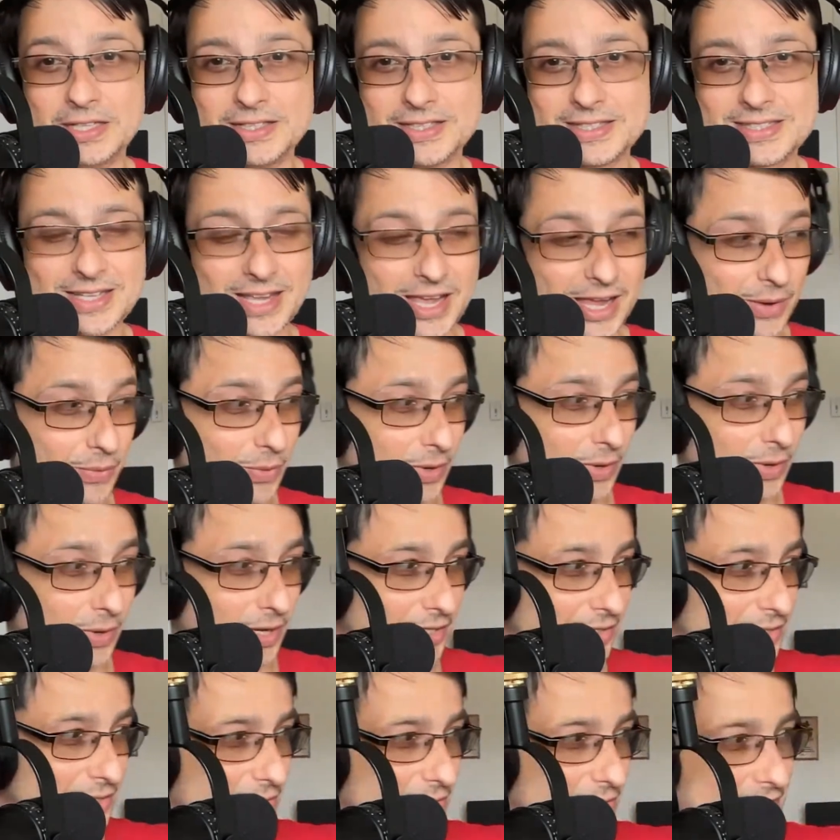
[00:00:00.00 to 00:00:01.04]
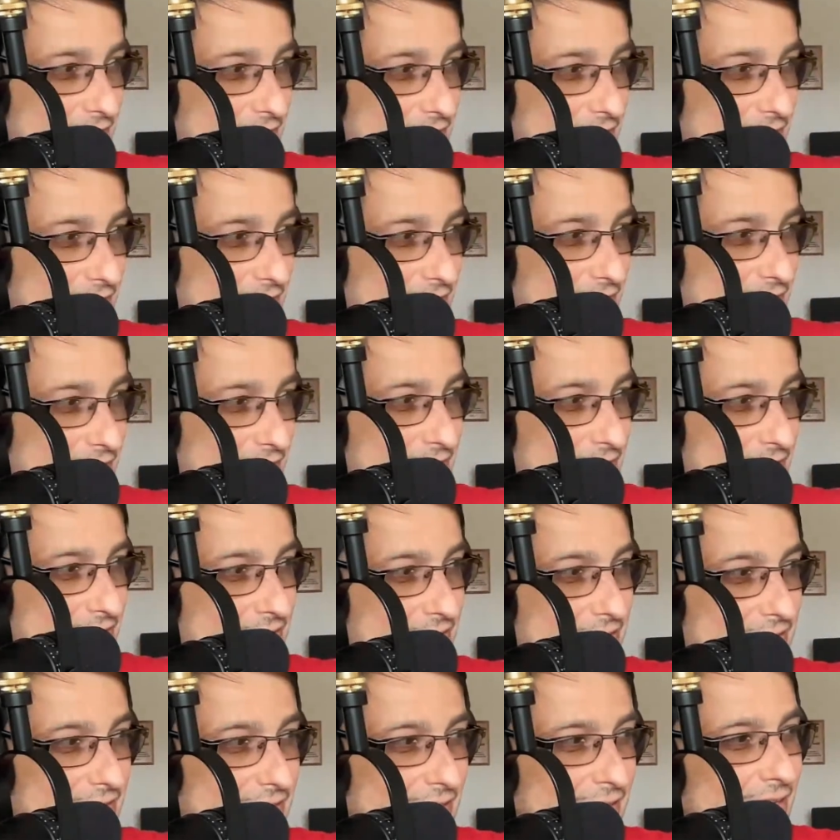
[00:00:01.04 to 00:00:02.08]
I want to see a
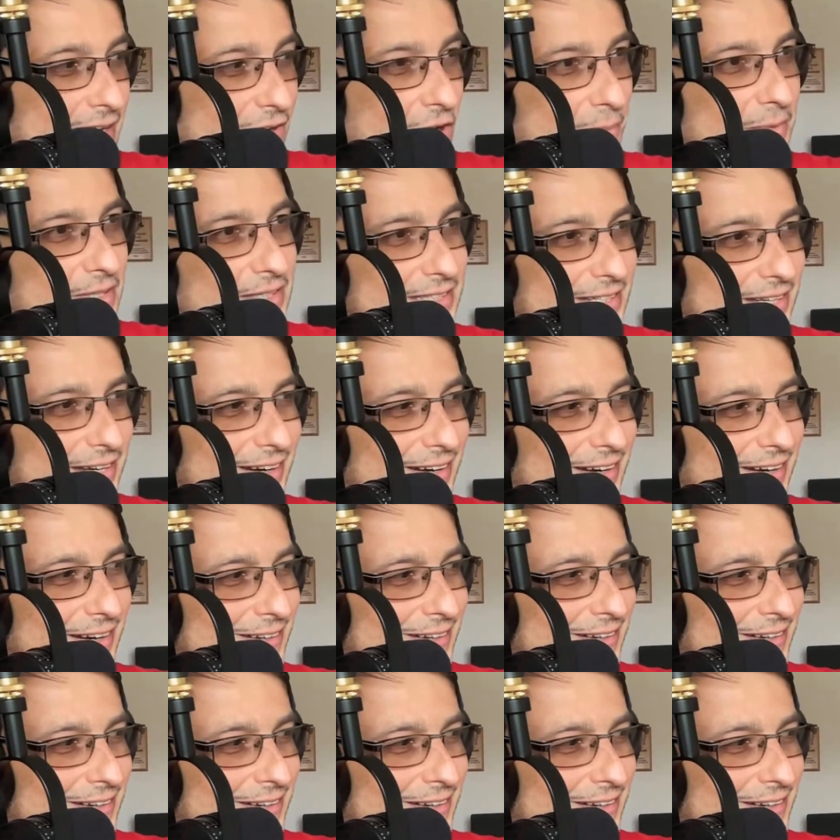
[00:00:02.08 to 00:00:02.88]
comment here.